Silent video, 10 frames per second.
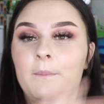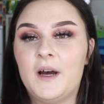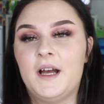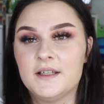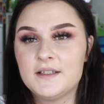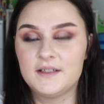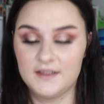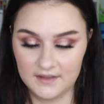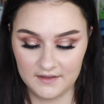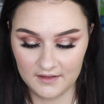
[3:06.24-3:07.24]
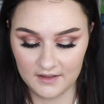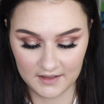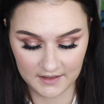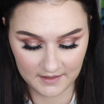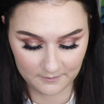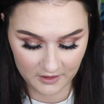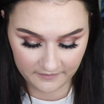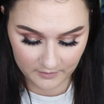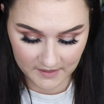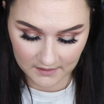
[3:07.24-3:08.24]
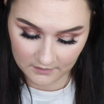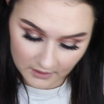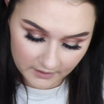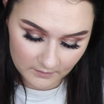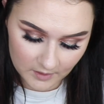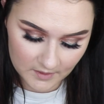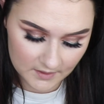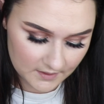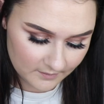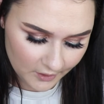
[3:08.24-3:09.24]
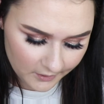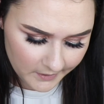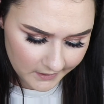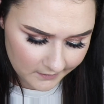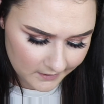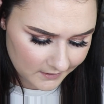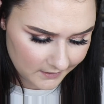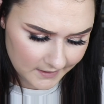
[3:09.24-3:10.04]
But I am pre-filming a lot at the moment, so I'm hoping that I can